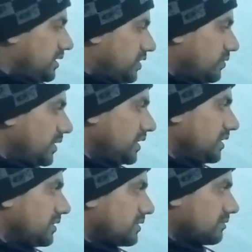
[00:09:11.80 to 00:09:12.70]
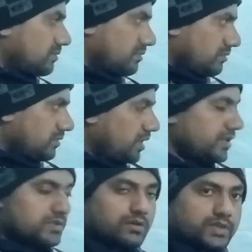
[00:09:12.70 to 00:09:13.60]
this one it is the
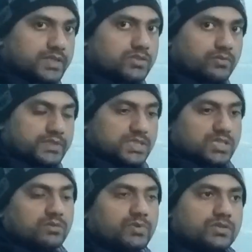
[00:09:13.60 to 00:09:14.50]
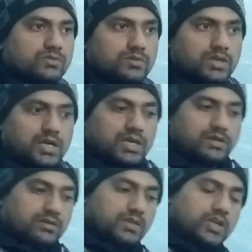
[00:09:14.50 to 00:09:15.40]
result, it is of 16 bits
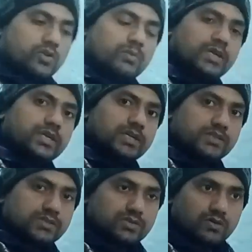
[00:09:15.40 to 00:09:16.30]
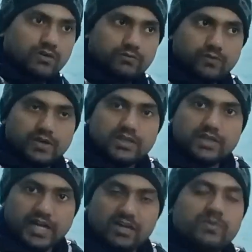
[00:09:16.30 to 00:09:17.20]
and the accumulator is of
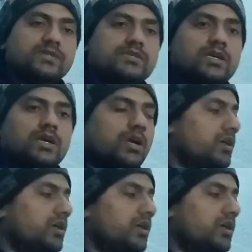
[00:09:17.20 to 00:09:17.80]
only 8 bits.